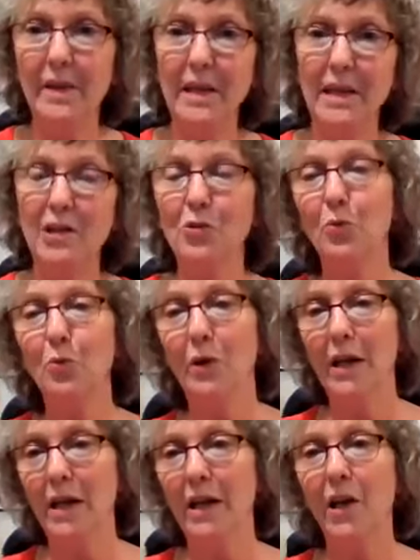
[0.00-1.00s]
These are
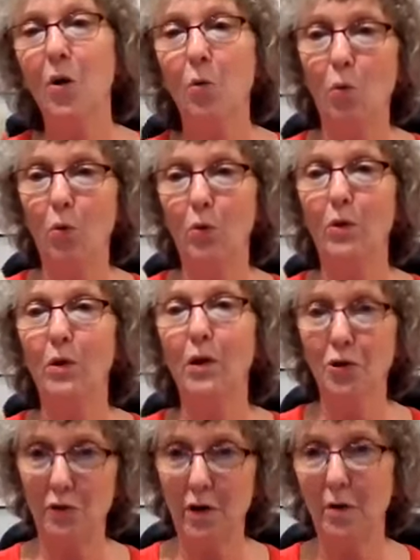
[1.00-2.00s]
organic wool
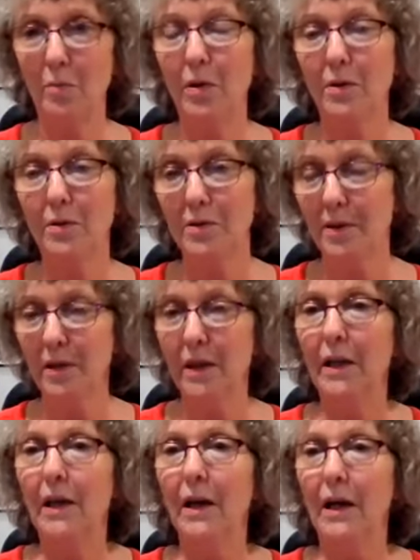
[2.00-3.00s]
dryer balls.
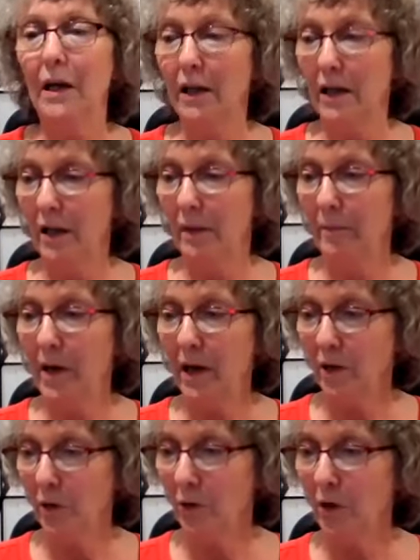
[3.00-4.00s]
I
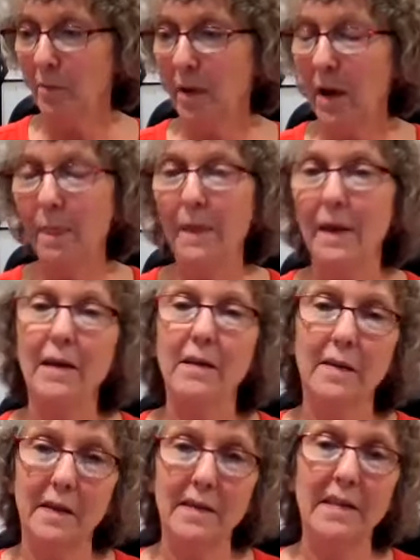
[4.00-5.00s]
had heard about
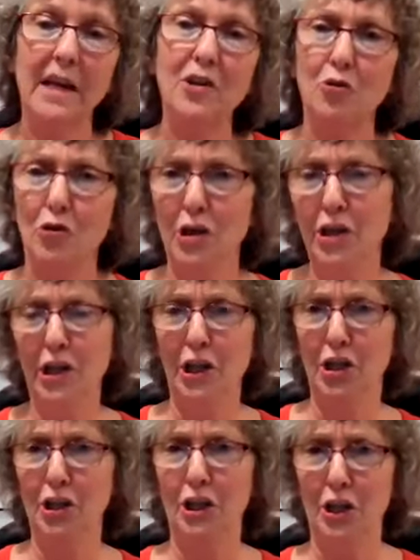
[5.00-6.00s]
these and they said you need to
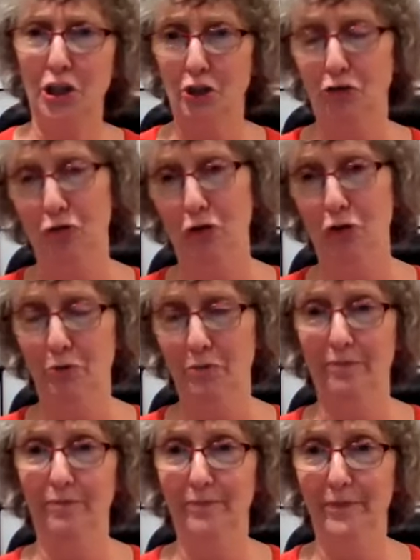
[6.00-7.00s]
get 6 for your,
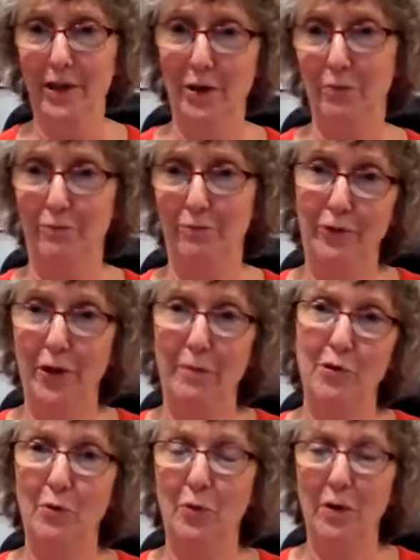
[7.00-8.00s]
for
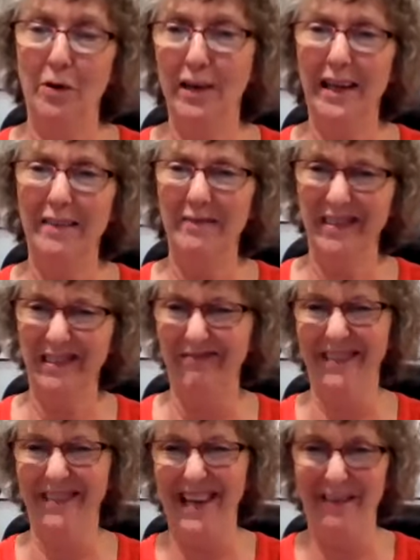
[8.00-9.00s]
them to work. And I was like,
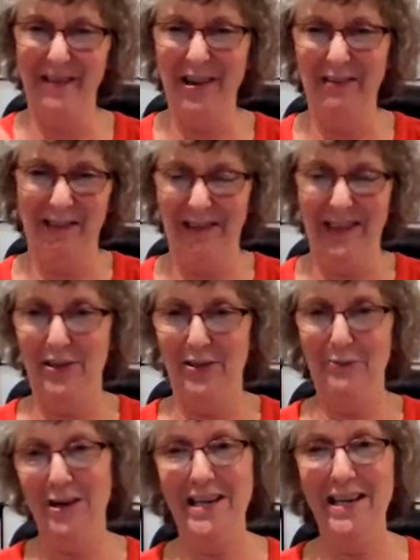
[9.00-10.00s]
I'll just get
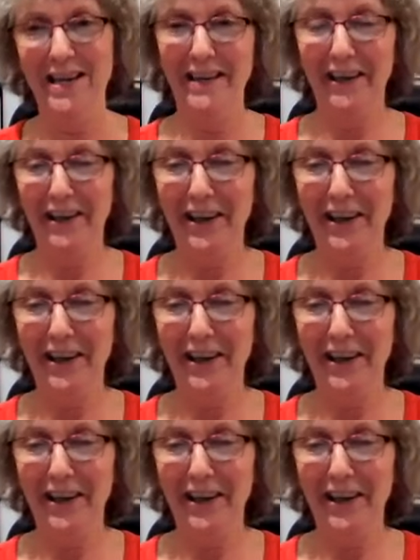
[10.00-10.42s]
3.